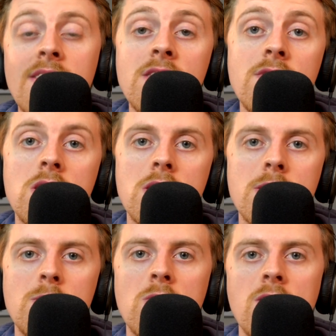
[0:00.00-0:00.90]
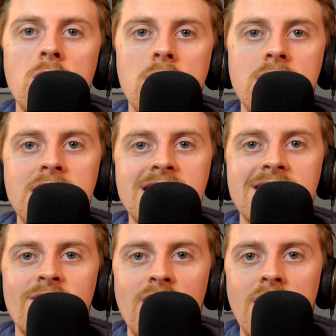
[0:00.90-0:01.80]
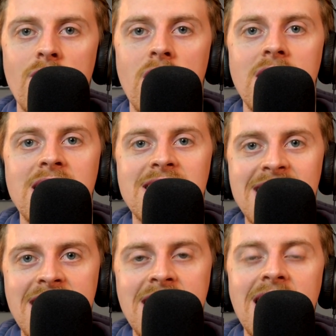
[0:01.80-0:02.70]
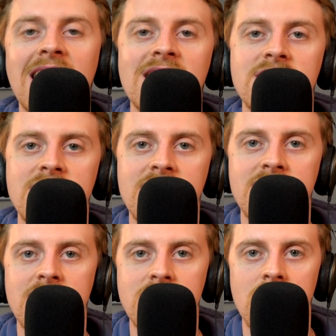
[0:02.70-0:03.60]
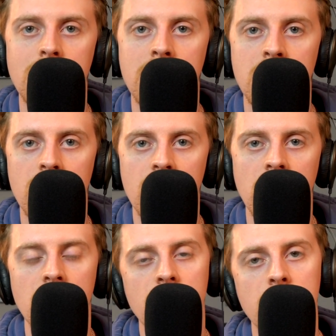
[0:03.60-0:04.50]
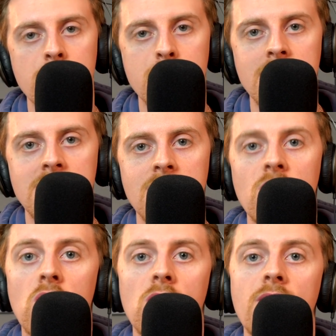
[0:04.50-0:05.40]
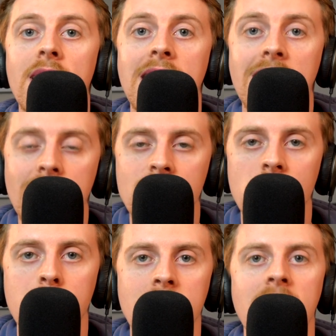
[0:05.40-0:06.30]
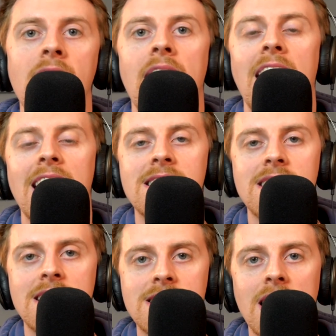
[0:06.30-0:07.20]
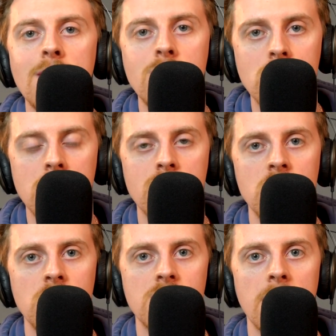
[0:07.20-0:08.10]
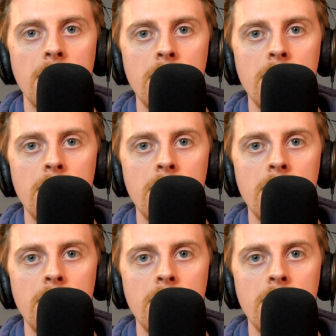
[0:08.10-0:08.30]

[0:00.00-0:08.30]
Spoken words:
this video, I'm going to be reviewing this Fifine T669 microphone from the perspective of a live streamer and as a music producer.